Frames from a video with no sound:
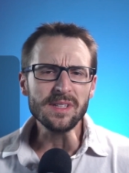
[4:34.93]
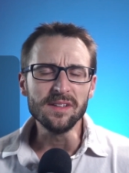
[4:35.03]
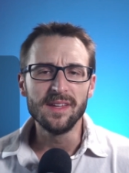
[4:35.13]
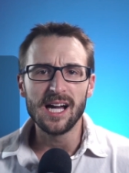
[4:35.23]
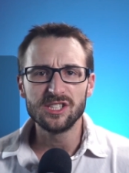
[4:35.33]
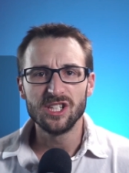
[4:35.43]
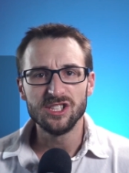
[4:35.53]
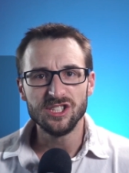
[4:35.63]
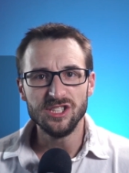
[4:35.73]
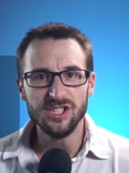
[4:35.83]

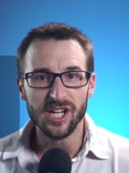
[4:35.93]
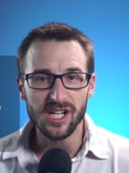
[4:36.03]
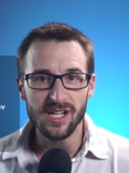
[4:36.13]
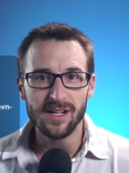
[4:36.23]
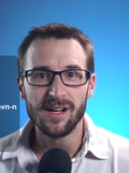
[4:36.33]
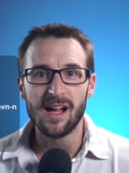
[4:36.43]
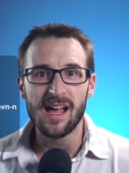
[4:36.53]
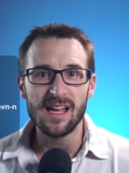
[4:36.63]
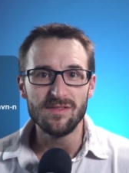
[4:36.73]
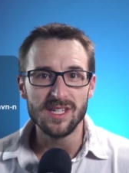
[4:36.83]
-j
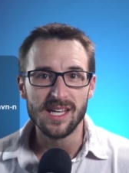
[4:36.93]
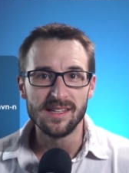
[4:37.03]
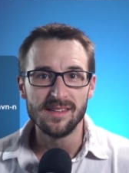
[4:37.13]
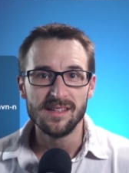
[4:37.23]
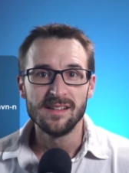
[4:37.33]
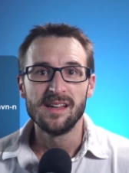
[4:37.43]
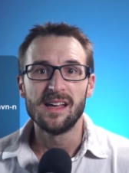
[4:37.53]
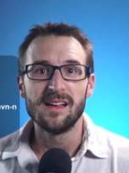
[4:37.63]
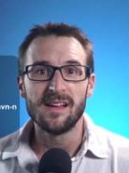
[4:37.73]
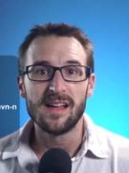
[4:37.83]
A V N
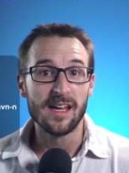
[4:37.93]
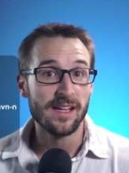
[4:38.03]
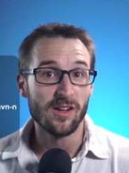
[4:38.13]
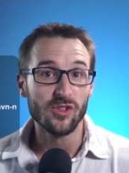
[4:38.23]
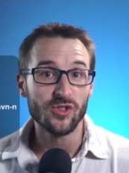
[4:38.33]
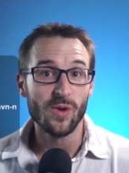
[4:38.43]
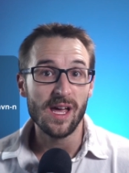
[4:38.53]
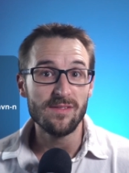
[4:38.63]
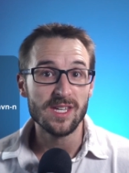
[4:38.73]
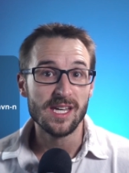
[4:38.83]
and also
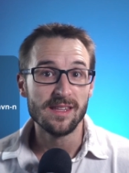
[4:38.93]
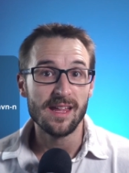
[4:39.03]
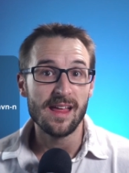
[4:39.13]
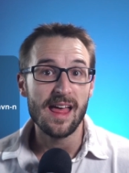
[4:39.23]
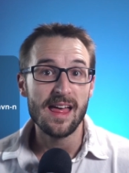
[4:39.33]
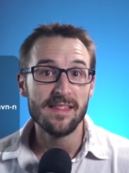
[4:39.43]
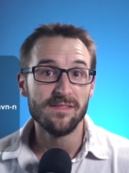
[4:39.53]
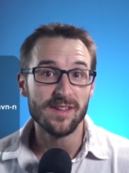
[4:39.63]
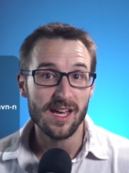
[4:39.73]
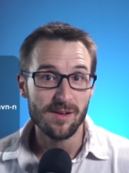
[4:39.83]
A V N, N
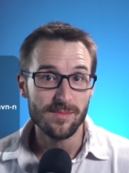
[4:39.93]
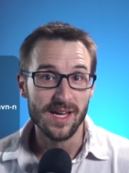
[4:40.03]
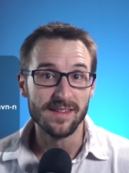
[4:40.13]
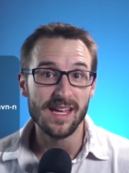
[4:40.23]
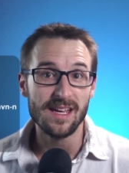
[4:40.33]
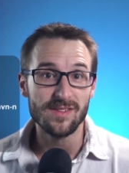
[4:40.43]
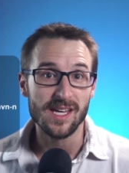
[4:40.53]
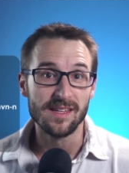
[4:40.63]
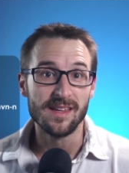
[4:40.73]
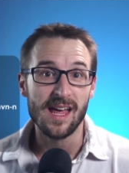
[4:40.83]
V M, and A V
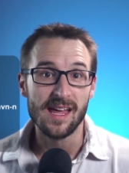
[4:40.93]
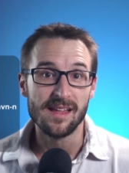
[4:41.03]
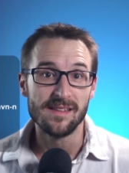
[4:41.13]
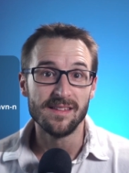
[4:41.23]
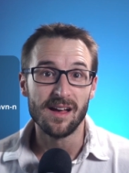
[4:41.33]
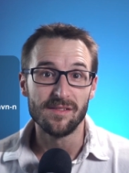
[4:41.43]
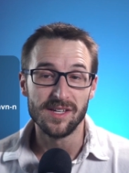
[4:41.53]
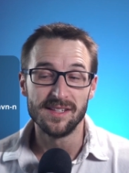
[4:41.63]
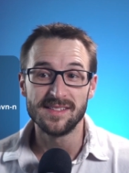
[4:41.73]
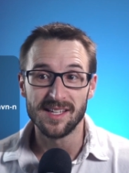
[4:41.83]
N and A V
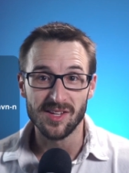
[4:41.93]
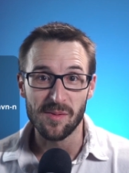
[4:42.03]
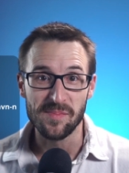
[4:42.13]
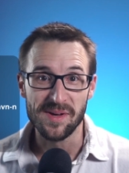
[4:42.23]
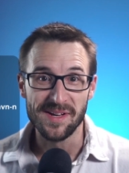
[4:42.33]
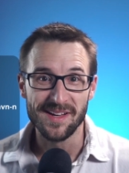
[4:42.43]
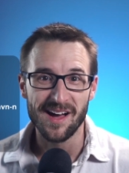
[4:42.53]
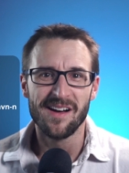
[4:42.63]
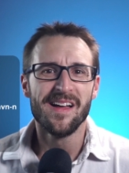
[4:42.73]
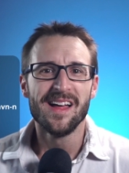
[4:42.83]
N setup.
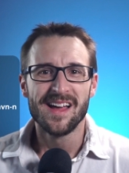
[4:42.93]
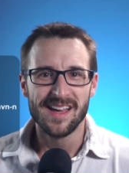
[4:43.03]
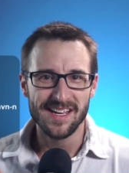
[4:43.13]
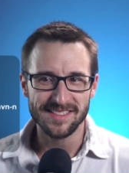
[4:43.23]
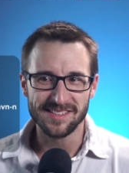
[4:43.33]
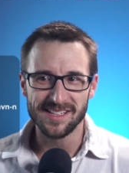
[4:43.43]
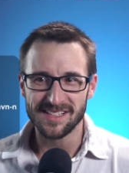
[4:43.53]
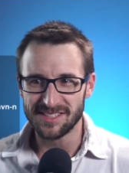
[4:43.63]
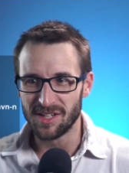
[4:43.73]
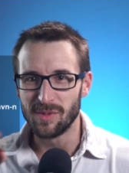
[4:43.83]
Is it,
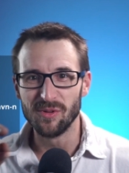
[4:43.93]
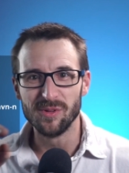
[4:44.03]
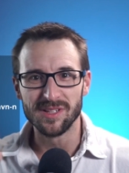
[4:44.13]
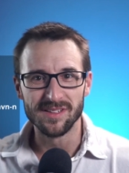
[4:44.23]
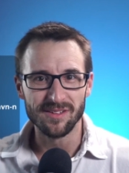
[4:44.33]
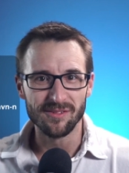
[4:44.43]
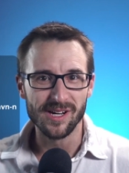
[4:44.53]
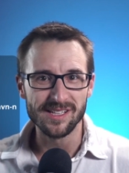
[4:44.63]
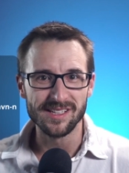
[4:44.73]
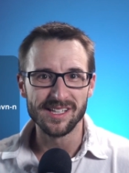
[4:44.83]
it's going to be written
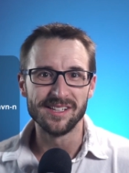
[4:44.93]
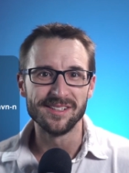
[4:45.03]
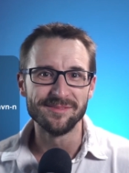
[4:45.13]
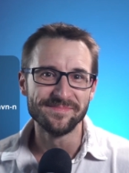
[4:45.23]
right here.